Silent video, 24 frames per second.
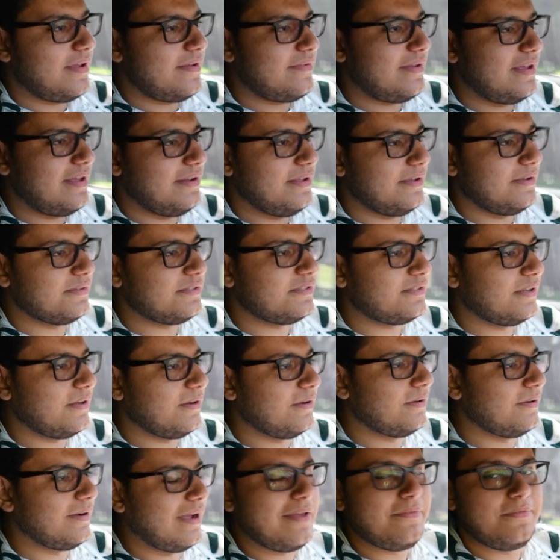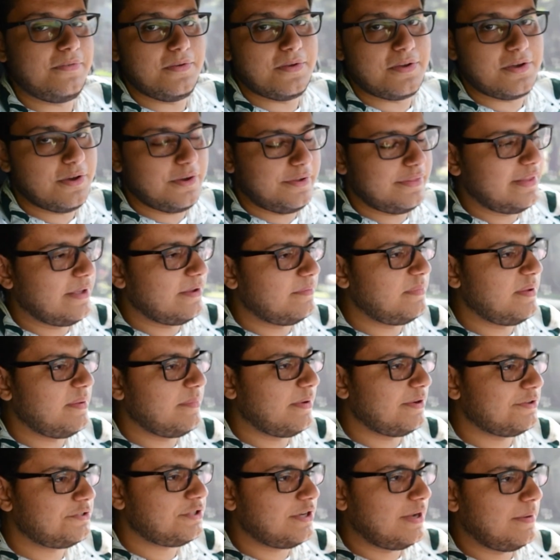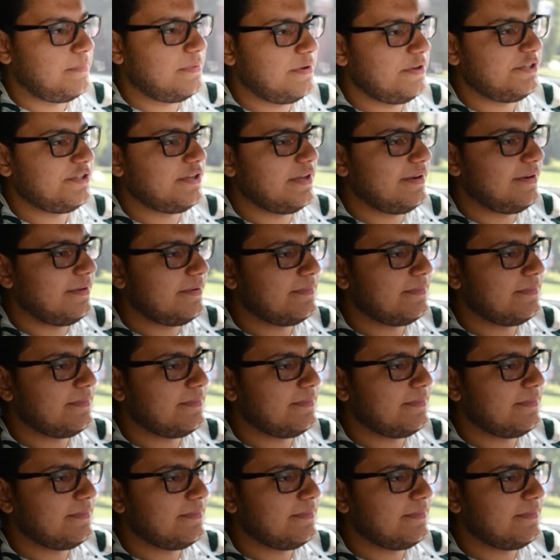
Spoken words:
videos, so if you could, that would be much appreciated.